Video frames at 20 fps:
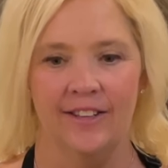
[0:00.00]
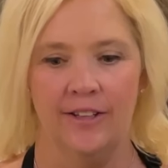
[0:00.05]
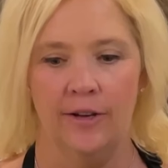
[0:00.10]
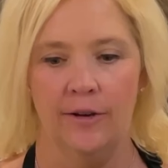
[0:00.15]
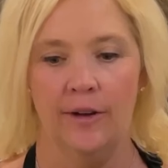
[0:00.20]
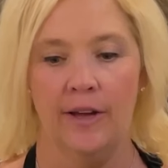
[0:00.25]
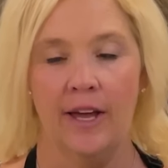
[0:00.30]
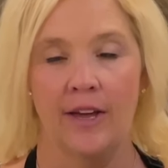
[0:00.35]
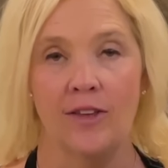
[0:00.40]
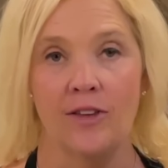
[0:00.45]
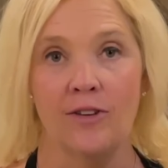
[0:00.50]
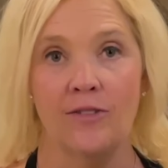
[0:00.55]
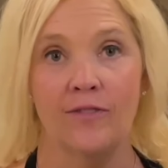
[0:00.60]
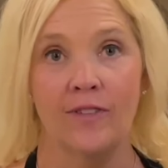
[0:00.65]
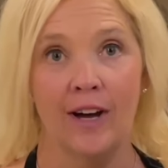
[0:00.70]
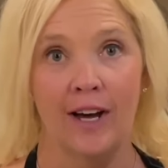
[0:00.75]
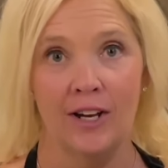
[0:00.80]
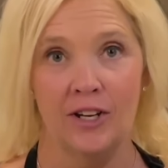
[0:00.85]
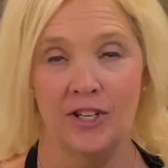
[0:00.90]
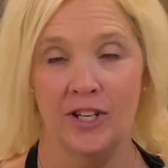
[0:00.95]
Okay, you've
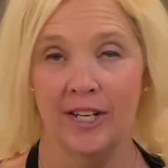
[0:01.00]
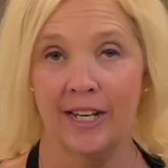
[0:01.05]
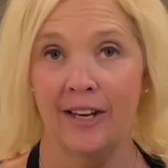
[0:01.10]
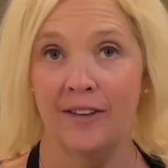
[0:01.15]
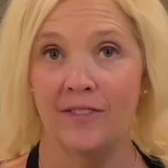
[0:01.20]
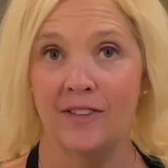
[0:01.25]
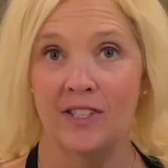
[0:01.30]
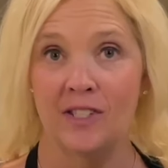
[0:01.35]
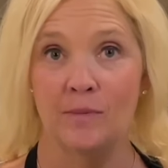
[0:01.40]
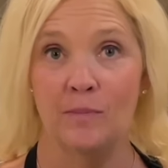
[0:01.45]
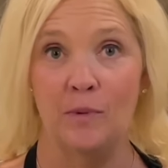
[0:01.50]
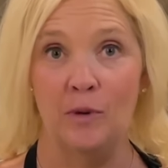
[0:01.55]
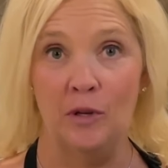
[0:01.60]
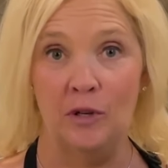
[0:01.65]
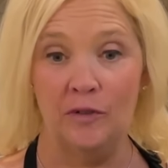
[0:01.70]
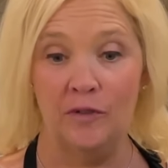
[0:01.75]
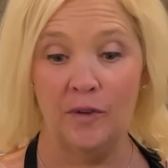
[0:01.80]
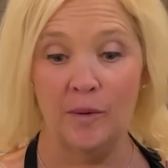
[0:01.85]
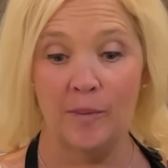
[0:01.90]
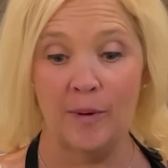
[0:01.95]
got to check out these
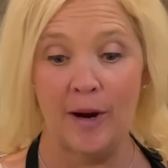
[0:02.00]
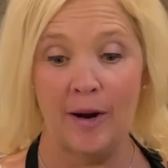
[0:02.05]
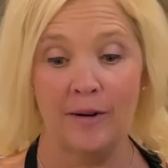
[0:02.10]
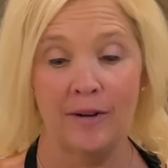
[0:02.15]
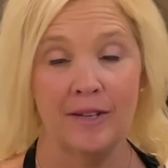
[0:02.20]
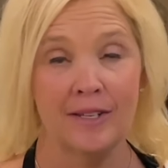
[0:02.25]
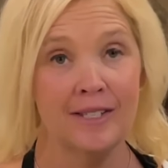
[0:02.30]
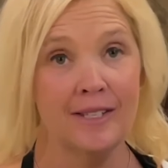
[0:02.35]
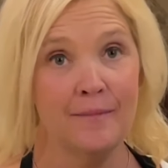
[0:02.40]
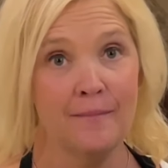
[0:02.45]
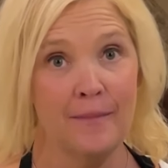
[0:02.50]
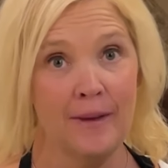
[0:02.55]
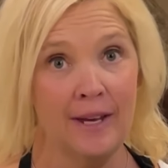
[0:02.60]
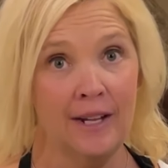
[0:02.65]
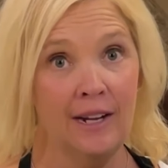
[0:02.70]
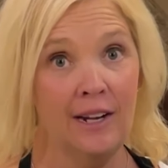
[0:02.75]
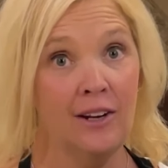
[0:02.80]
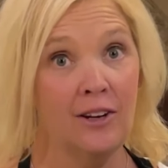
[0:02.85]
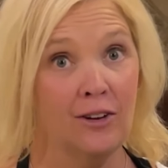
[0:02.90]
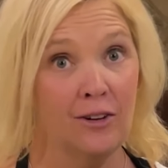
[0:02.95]
beautiful brownies made
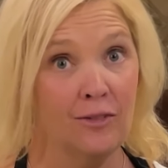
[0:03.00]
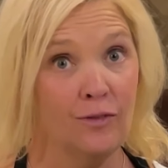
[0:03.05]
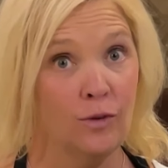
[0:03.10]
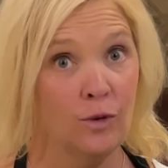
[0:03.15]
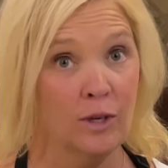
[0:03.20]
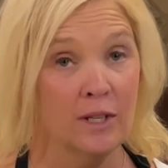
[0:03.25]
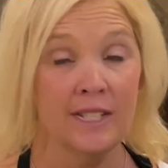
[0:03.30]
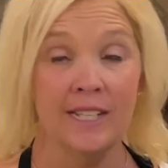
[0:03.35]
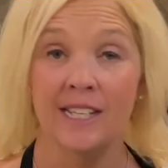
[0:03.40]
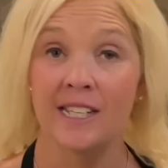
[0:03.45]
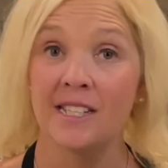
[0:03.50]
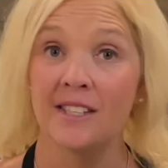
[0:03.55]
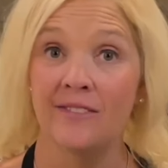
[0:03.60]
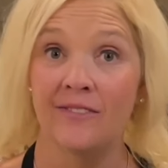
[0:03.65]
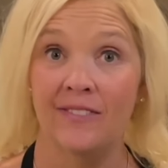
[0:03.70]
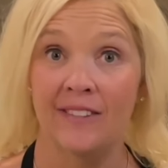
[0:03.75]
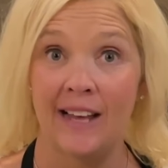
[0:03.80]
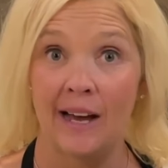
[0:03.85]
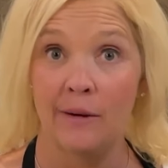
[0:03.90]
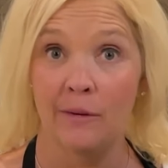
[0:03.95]
in our Forteez
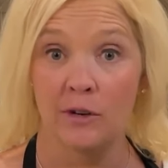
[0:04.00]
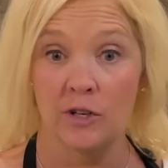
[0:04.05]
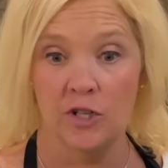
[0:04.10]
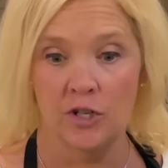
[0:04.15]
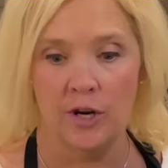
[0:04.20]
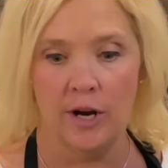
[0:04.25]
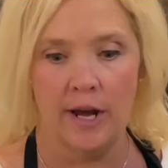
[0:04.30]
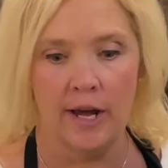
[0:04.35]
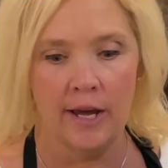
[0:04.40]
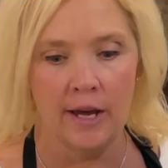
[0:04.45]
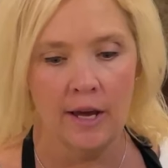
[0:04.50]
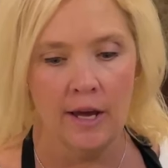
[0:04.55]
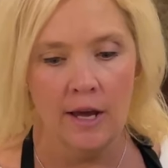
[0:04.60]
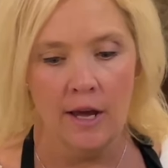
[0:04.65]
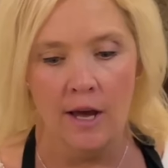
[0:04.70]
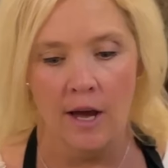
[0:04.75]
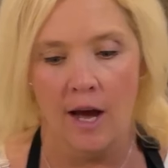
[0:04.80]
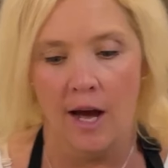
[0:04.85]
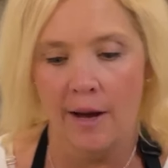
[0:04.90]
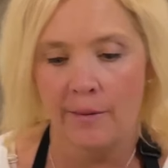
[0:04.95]
Flower Tray.
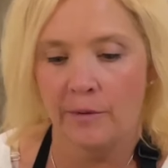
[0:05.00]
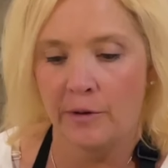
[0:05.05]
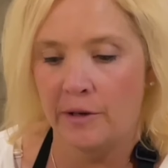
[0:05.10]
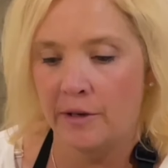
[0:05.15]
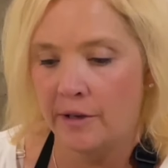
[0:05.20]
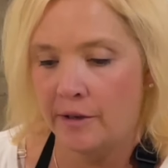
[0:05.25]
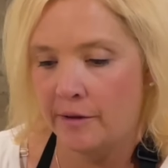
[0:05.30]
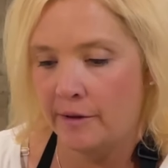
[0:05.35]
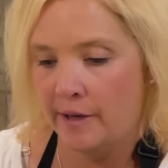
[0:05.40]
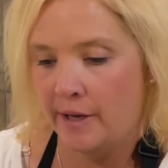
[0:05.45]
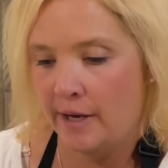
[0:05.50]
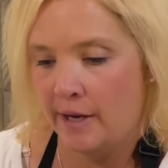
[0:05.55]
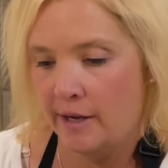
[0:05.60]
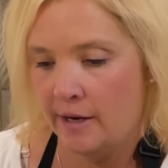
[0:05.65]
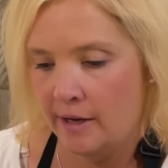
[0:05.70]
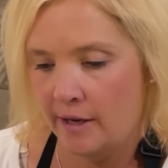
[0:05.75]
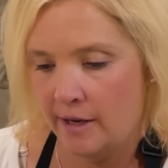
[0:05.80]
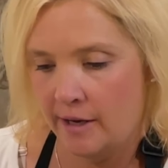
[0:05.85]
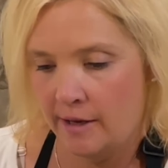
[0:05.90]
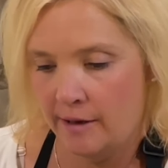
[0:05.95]
I'm gonna go ahead
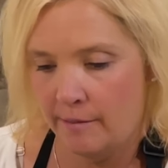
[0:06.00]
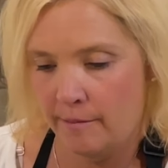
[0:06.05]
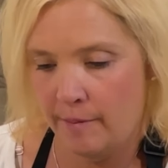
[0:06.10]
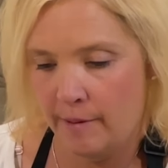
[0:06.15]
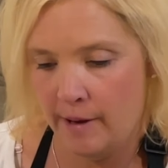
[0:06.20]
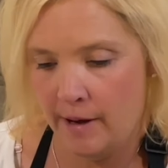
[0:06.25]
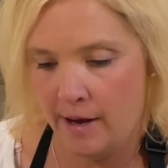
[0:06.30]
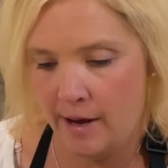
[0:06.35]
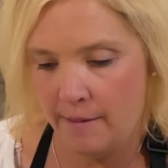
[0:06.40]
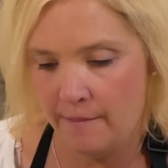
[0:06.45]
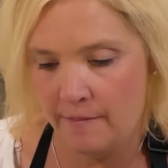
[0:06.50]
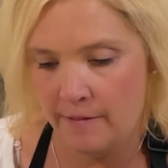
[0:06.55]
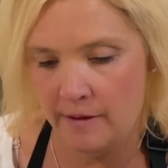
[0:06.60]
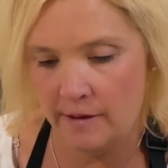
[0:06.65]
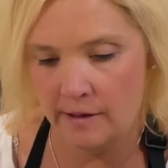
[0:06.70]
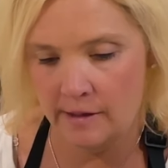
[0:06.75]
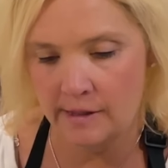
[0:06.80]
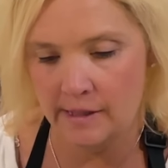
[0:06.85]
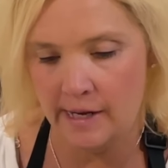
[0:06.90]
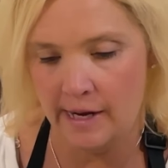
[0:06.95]
and pop
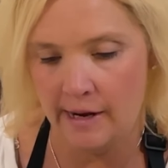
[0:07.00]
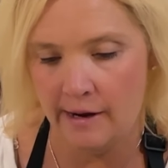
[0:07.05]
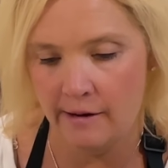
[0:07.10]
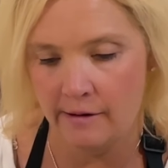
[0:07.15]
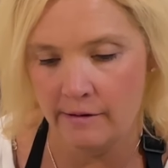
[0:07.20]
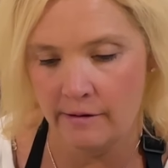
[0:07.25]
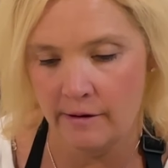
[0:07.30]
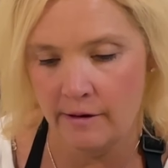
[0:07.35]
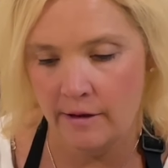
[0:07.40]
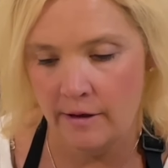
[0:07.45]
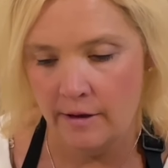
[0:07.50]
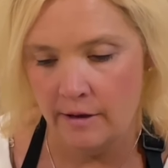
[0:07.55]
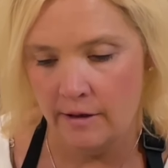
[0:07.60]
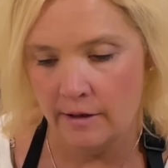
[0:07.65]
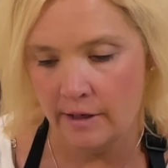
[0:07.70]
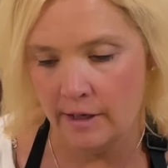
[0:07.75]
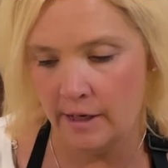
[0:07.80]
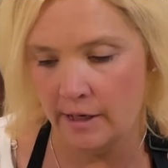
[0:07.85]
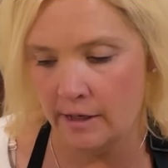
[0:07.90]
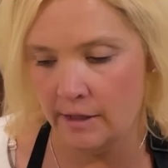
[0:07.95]
these out.
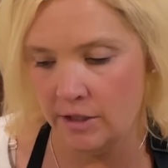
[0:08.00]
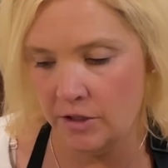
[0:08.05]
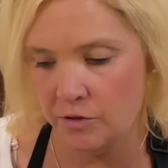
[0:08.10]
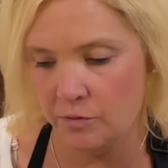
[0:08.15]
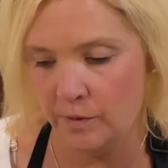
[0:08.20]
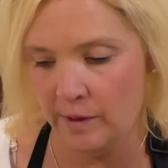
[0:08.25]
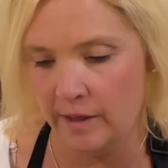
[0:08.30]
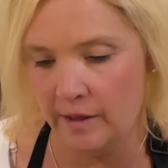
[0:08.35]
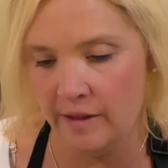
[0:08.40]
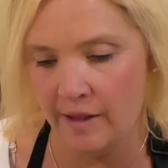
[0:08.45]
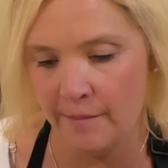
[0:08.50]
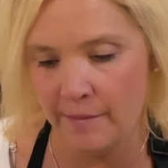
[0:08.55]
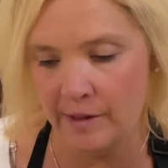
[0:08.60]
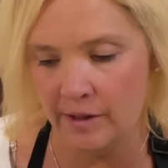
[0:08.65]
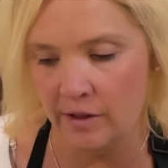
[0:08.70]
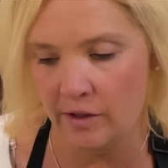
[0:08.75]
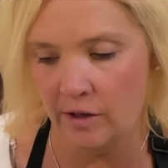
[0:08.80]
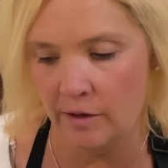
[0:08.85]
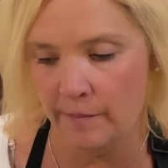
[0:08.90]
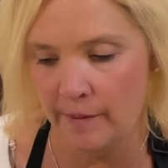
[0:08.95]
Kind of just wiggle them a
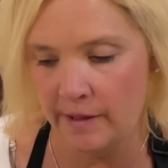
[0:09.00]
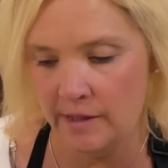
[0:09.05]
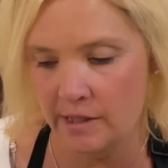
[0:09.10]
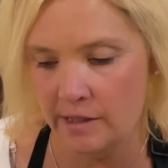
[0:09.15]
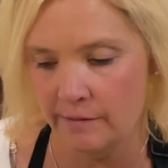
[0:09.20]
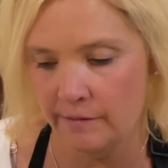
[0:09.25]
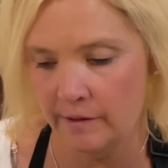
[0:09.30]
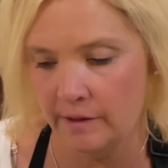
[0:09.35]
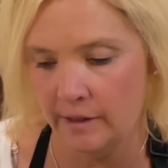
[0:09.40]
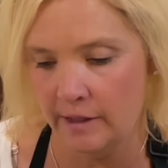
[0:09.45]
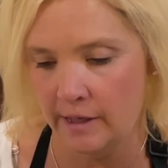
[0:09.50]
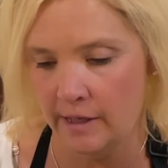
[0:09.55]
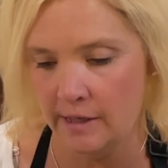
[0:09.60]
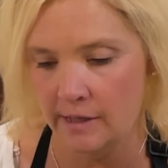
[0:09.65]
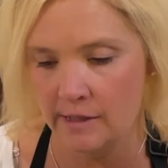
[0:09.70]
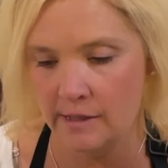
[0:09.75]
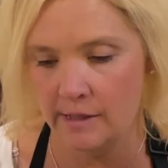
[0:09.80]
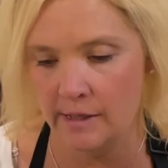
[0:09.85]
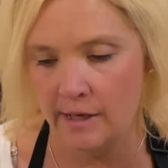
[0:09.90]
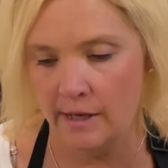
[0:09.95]
little bit to
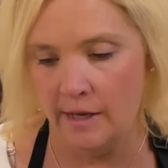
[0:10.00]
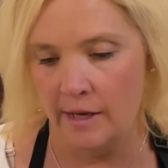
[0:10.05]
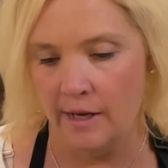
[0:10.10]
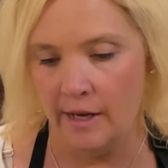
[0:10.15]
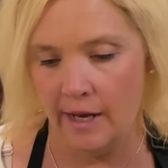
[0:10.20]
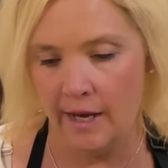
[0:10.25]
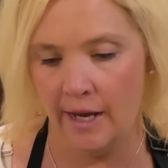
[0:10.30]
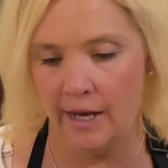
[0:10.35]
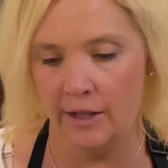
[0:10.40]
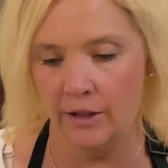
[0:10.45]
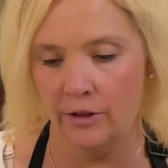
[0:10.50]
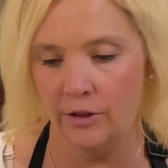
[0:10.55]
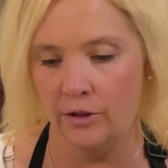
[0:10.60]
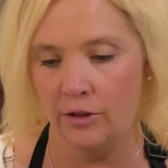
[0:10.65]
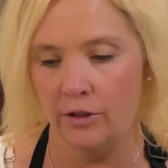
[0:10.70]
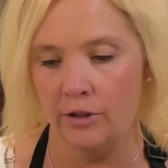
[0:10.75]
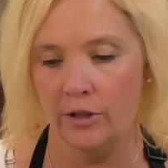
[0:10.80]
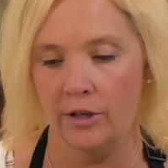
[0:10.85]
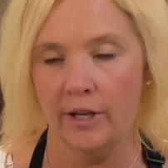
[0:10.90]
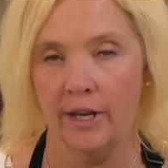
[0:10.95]
release. And
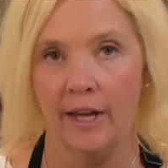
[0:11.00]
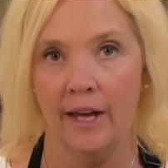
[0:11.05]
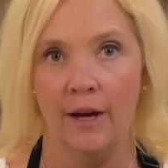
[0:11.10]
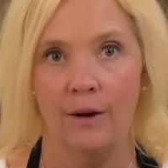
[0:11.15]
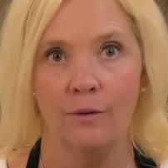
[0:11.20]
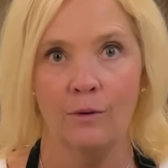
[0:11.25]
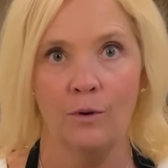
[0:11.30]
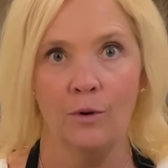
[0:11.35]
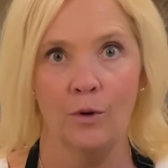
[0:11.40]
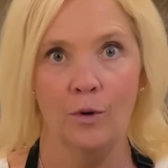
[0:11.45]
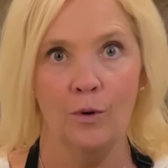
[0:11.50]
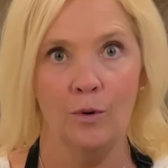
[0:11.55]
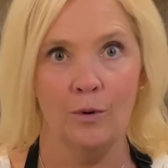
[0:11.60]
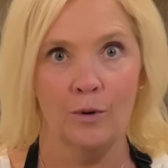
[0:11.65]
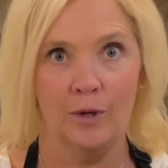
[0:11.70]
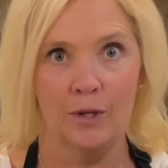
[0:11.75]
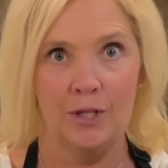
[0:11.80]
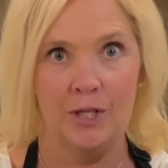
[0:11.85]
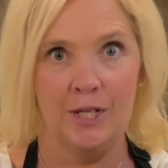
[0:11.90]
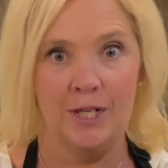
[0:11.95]
look how
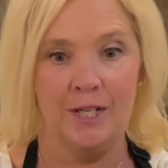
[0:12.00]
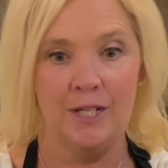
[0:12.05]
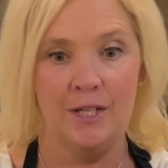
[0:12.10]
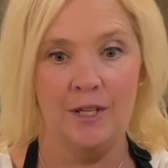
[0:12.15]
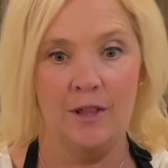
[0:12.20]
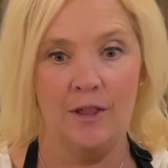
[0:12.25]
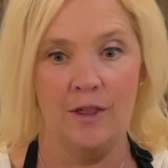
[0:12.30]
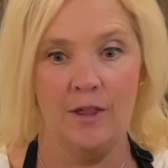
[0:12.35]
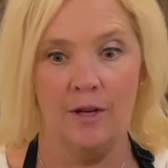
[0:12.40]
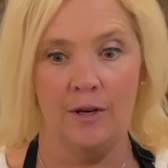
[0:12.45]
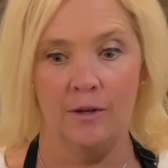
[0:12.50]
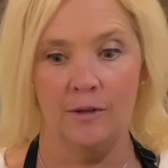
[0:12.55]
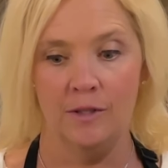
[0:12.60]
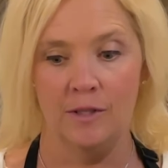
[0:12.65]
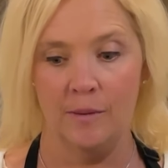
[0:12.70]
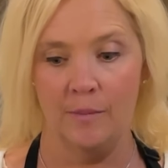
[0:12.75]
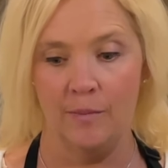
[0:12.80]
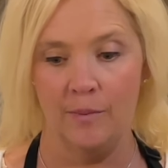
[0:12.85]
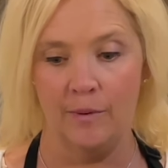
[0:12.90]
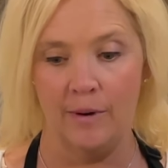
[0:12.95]
gorgeous those
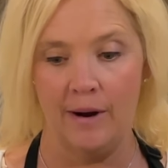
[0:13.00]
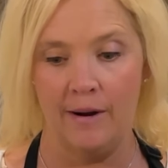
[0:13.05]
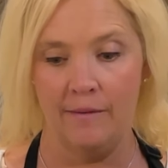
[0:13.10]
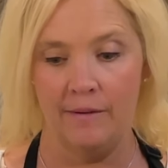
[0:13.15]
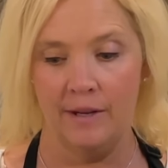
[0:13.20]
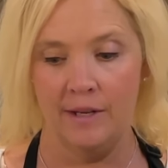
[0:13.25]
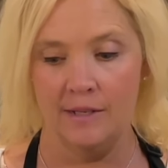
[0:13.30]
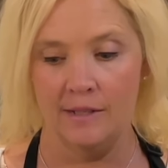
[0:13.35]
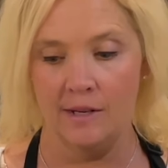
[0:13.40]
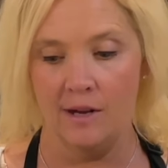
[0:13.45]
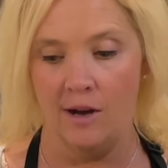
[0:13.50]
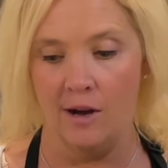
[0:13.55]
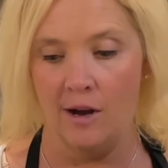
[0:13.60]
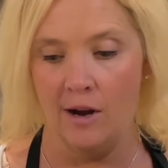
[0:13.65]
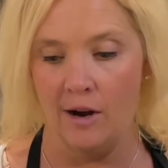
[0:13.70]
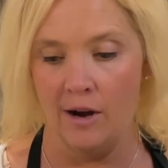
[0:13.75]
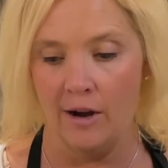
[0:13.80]
brownies are.